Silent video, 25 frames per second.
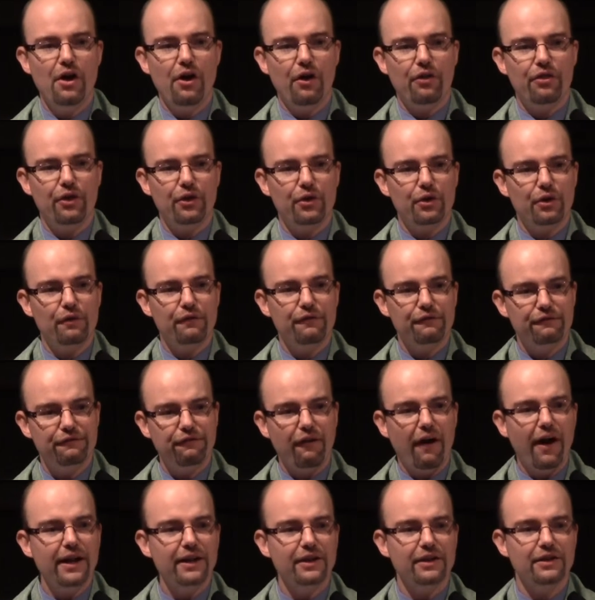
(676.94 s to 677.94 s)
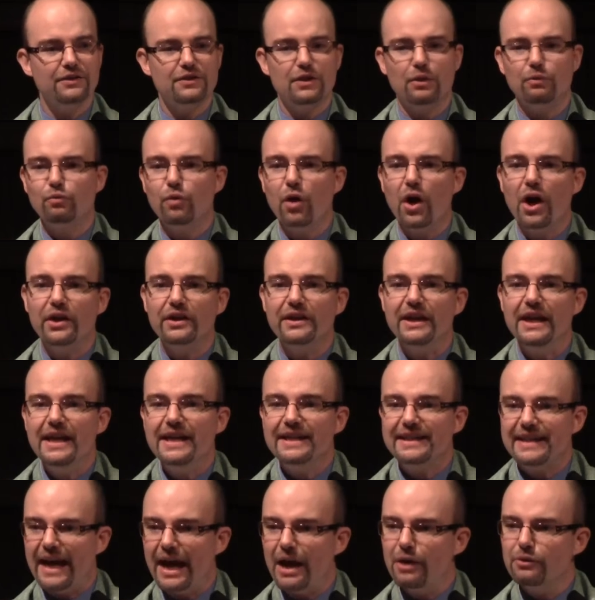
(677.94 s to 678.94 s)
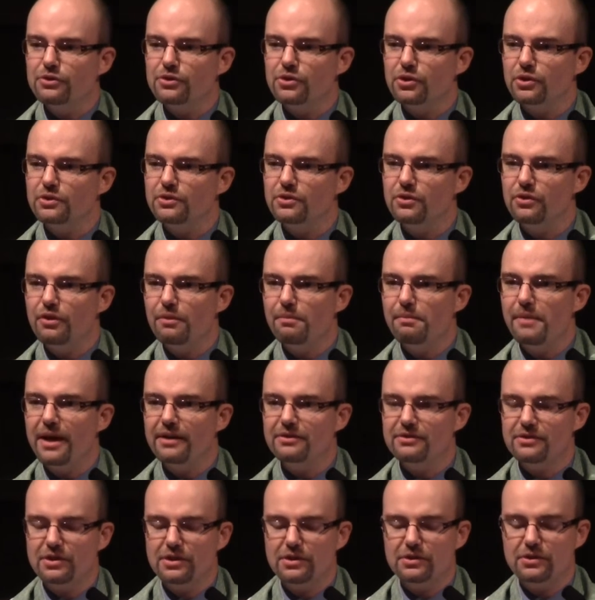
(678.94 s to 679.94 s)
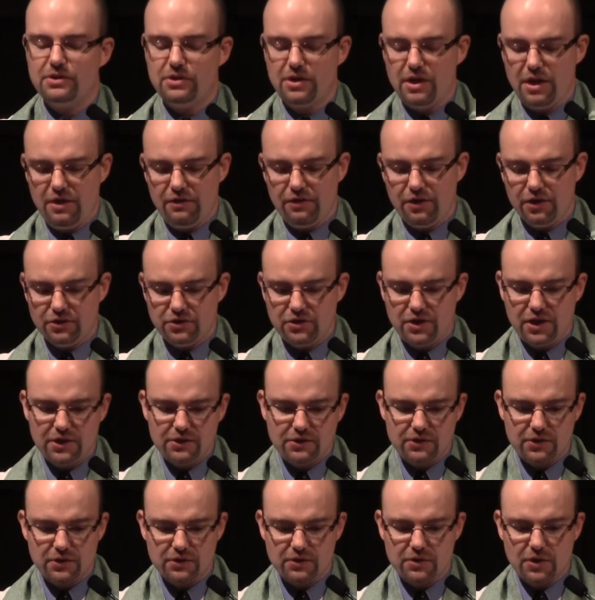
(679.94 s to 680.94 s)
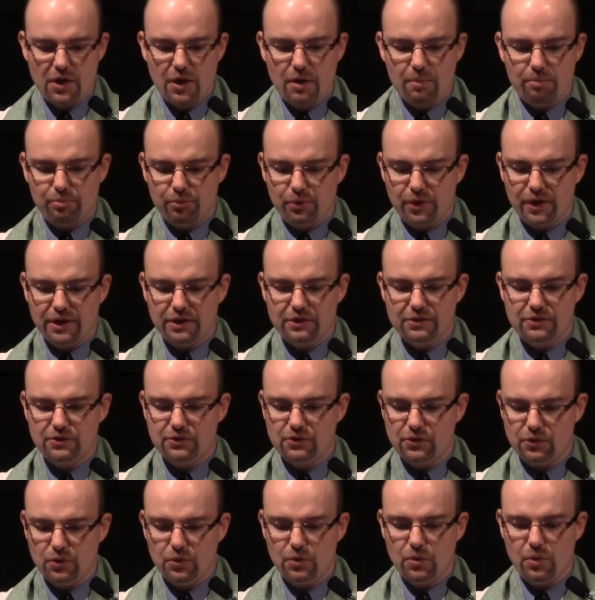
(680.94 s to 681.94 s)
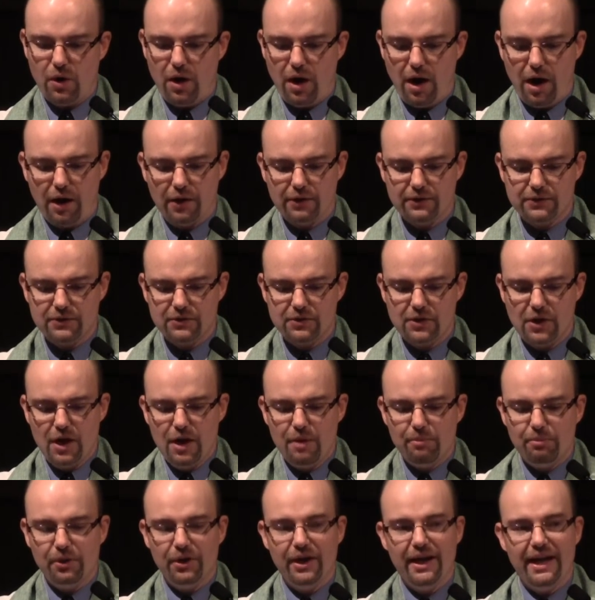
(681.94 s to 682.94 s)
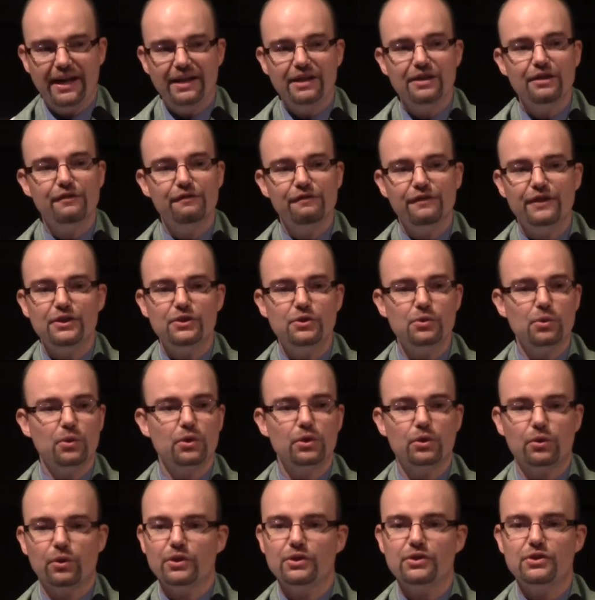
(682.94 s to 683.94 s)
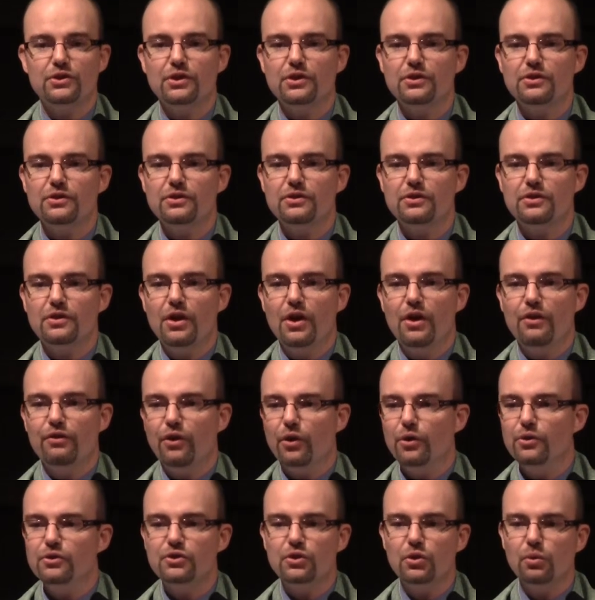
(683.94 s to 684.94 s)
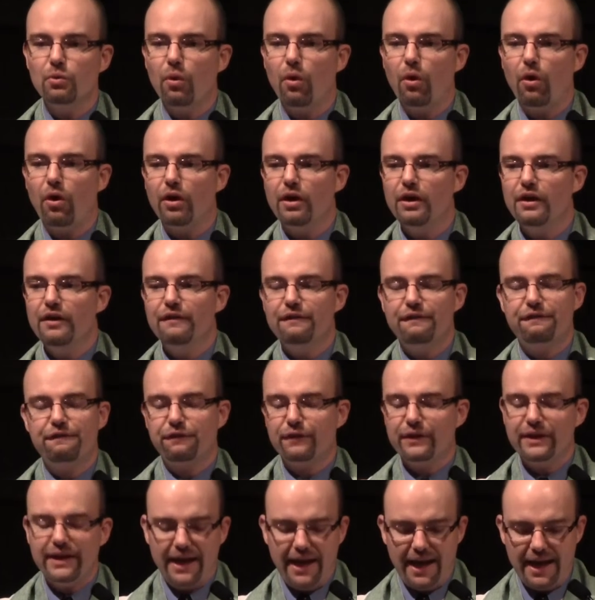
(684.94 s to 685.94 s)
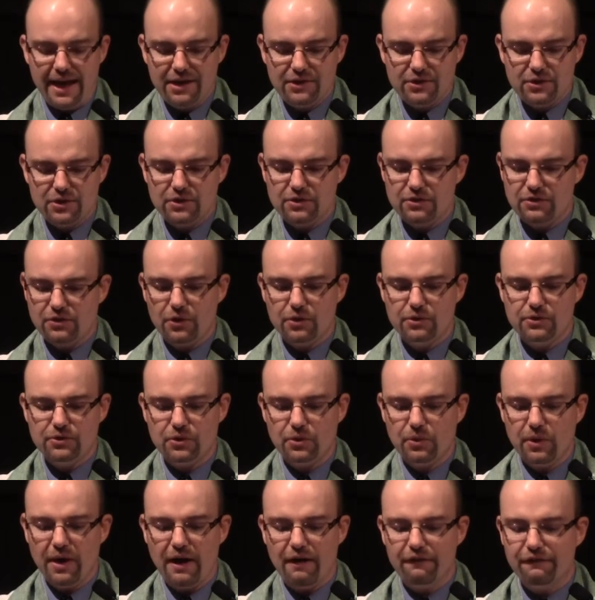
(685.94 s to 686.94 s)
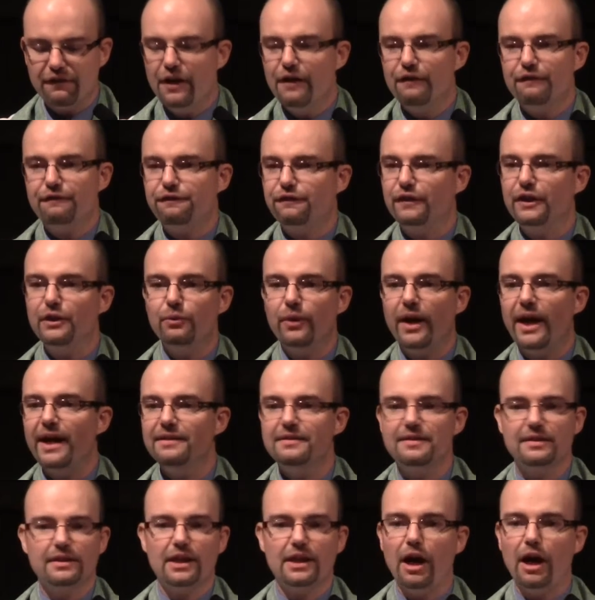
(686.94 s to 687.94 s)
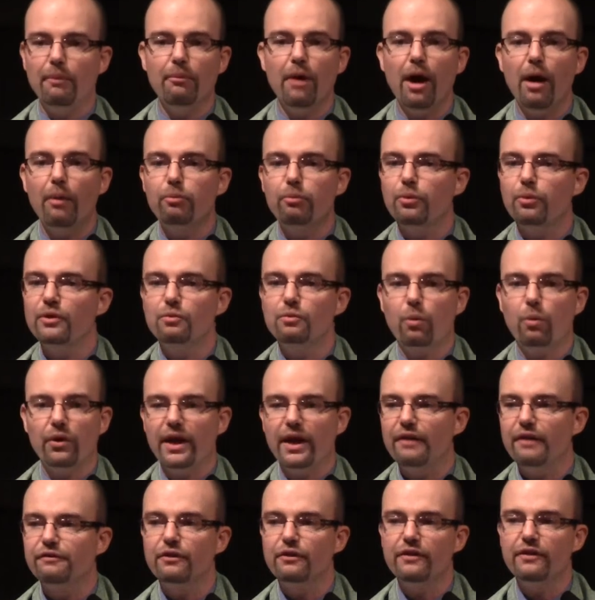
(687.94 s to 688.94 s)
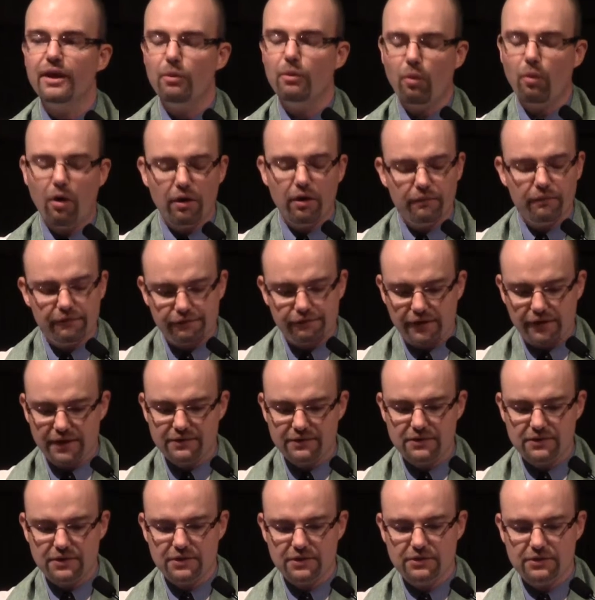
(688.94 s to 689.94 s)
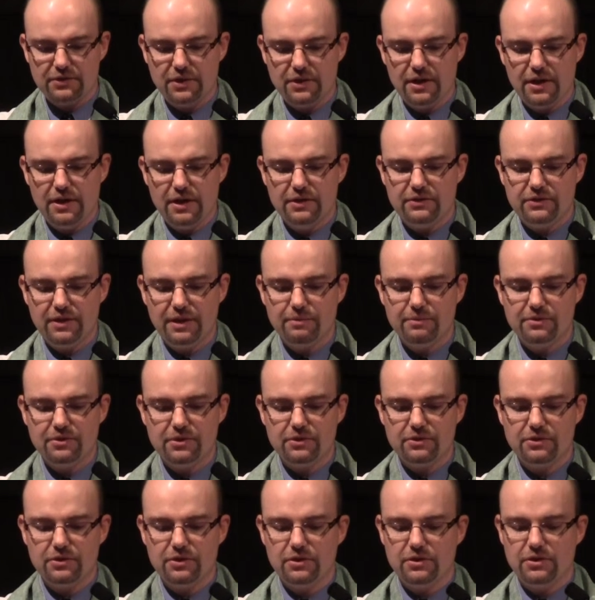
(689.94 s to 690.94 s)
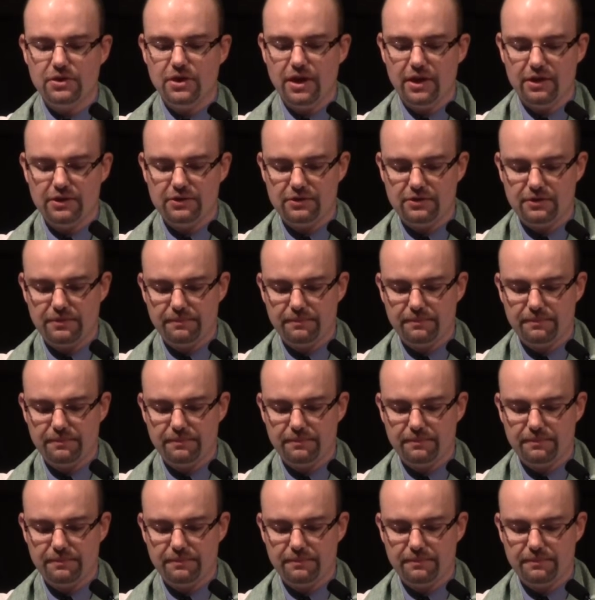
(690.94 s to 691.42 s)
are violent and run counter to the message that Jesus brings to us. But individual Christians, those who are free agents, those who have free reign to come up with whatever they want, Francis seems to suggest,